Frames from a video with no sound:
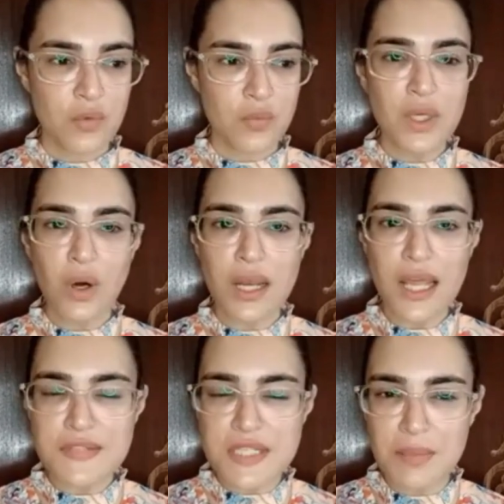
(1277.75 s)
We all
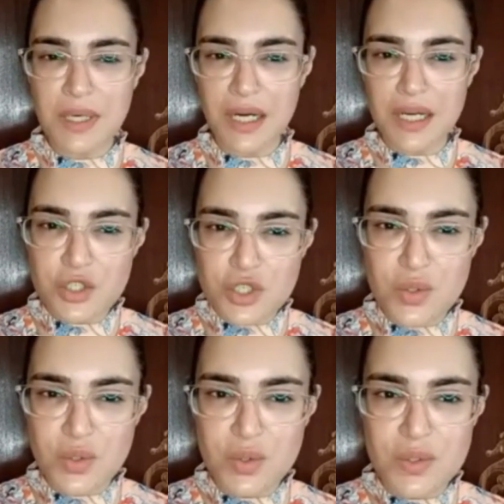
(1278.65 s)
have similar
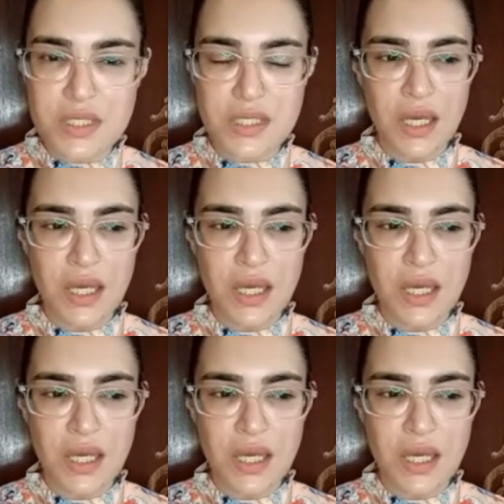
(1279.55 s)
issues.